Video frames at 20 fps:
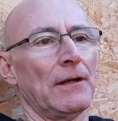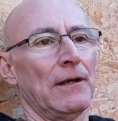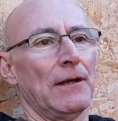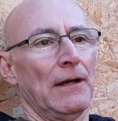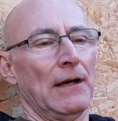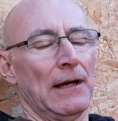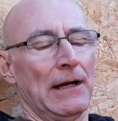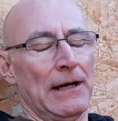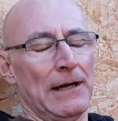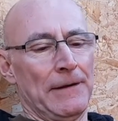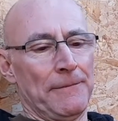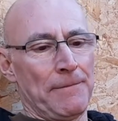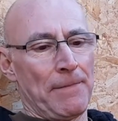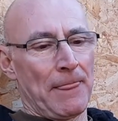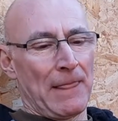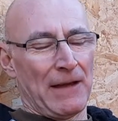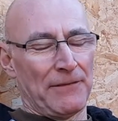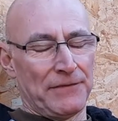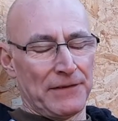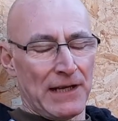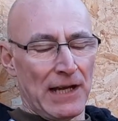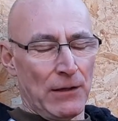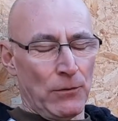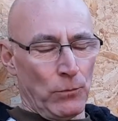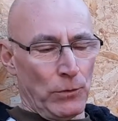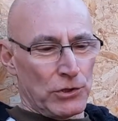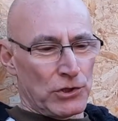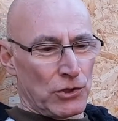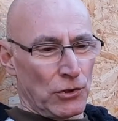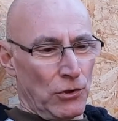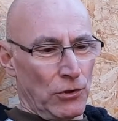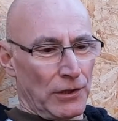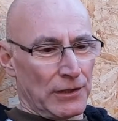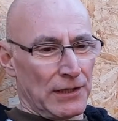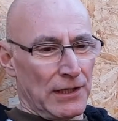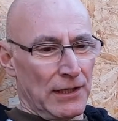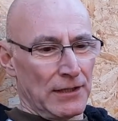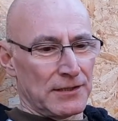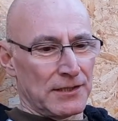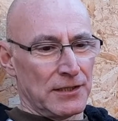I forget which
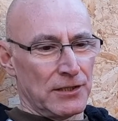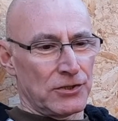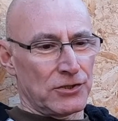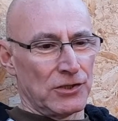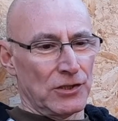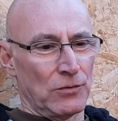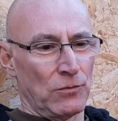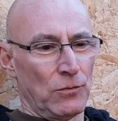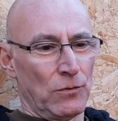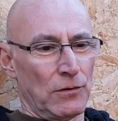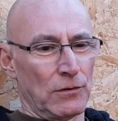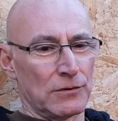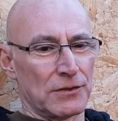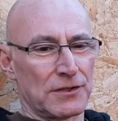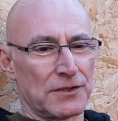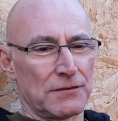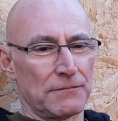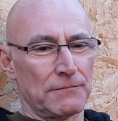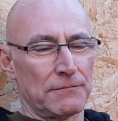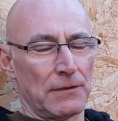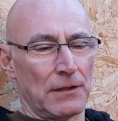organisation it was.